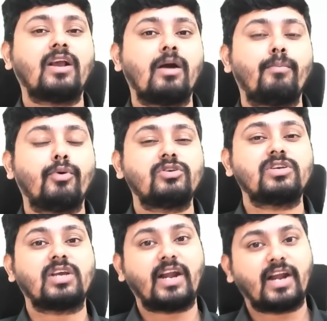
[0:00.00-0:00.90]

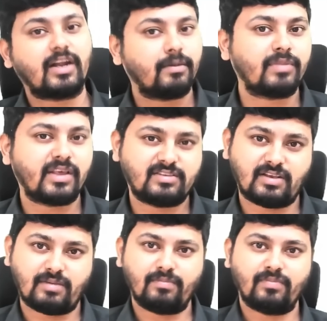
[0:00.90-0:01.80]
composure and attempt the
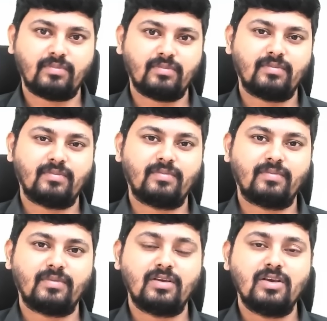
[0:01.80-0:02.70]
exam.
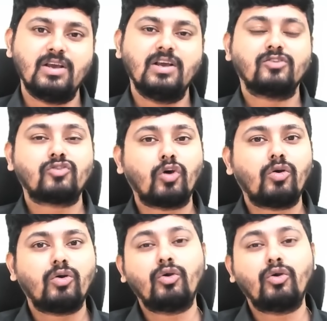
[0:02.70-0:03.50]
So